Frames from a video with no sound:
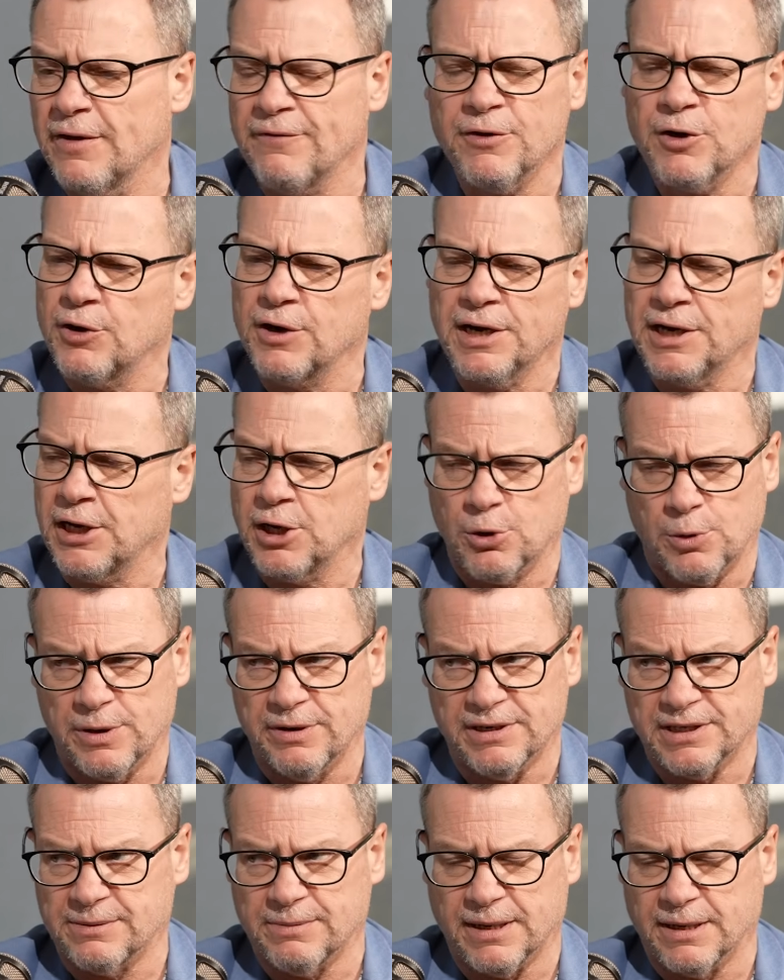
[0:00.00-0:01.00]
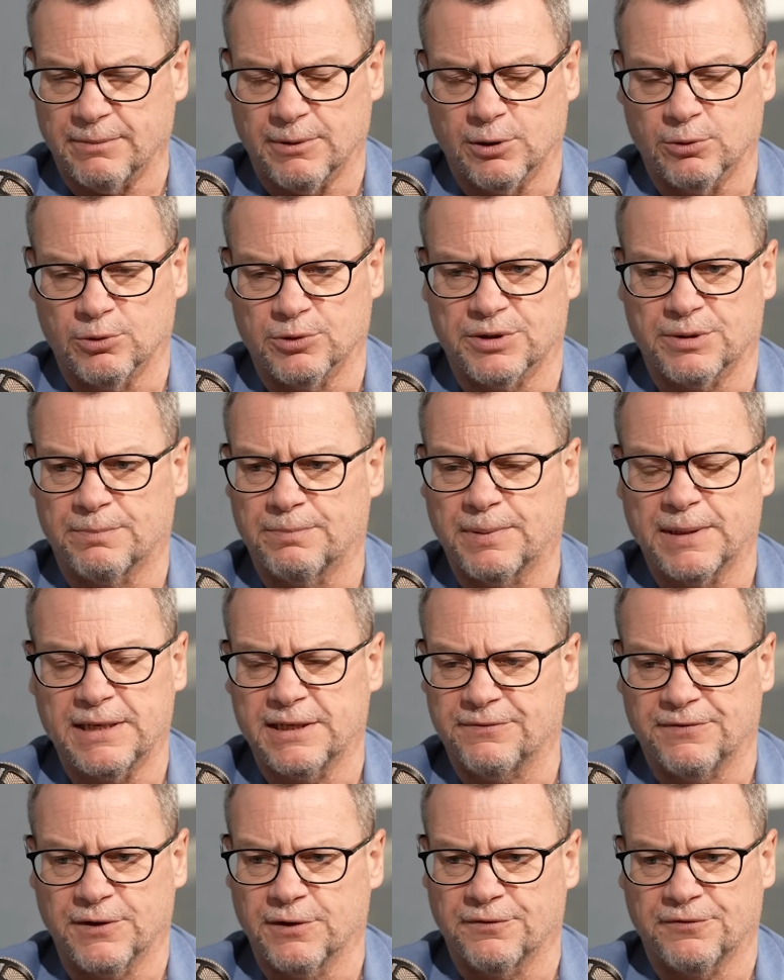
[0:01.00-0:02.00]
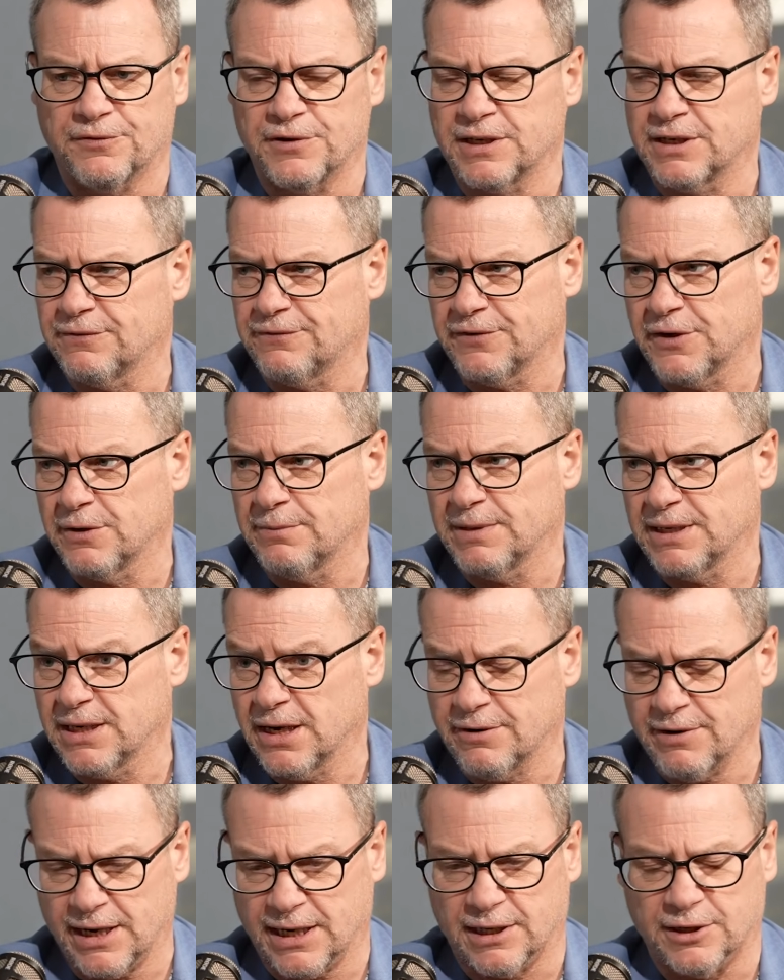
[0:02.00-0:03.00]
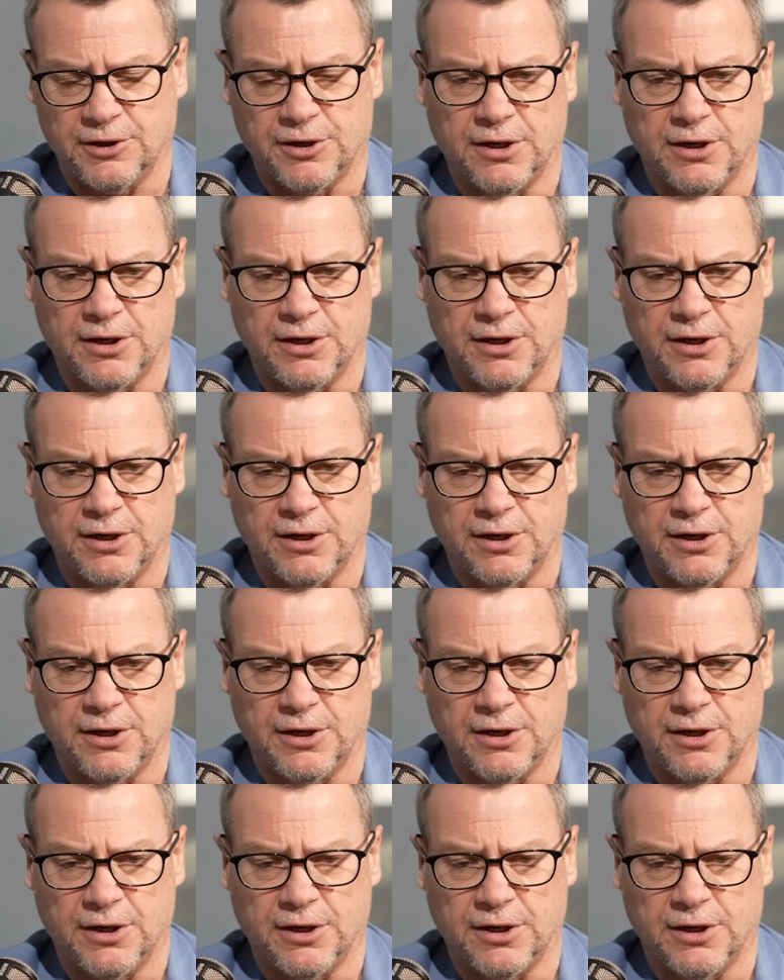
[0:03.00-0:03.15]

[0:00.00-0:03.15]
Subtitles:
ever got any queries about my horse, please feel free to phone me directly.